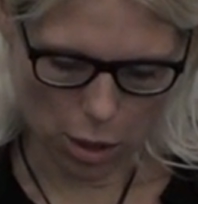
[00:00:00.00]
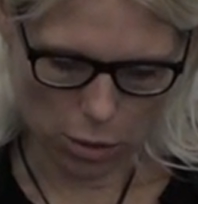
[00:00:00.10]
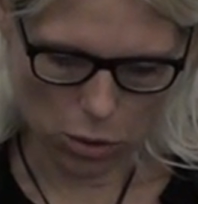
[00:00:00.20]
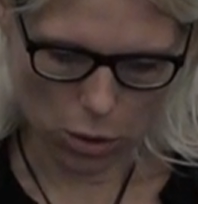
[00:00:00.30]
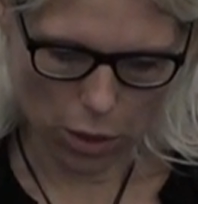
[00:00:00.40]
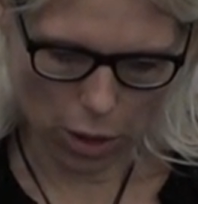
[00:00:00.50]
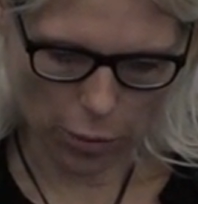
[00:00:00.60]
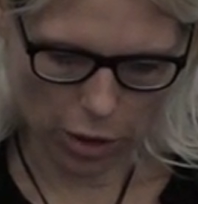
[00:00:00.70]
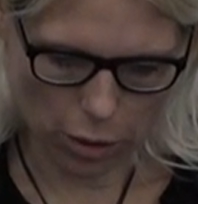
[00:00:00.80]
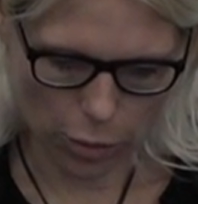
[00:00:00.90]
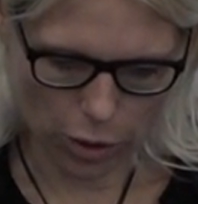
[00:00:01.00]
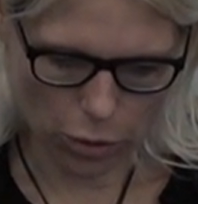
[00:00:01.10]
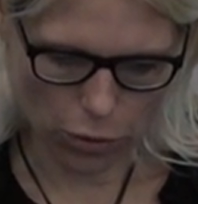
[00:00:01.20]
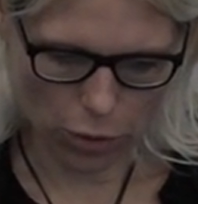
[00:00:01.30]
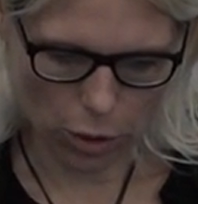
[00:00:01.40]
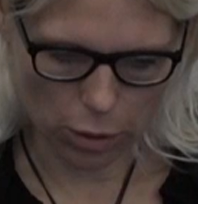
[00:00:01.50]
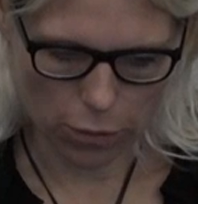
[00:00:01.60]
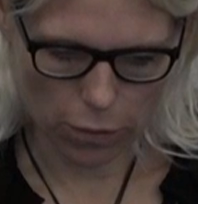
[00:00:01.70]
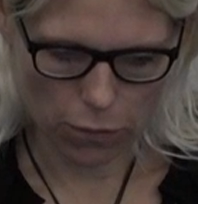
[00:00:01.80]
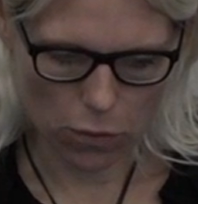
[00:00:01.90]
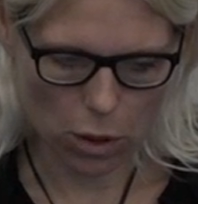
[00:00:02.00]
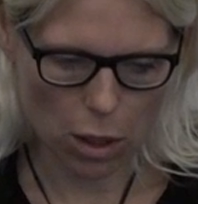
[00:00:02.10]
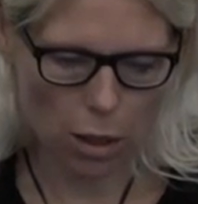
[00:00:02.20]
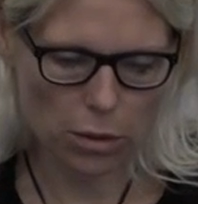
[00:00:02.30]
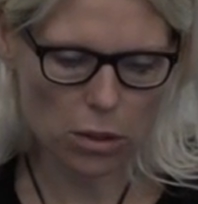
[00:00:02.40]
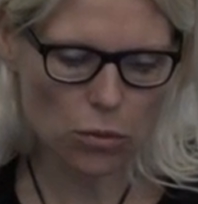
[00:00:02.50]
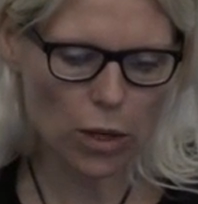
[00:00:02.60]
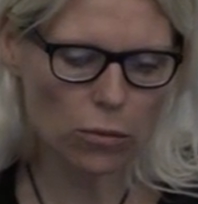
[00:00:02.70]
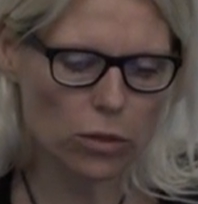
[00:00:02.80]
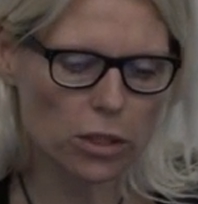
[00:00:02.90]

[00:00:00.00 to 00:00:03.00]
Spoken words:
So that might have been a good thing. This one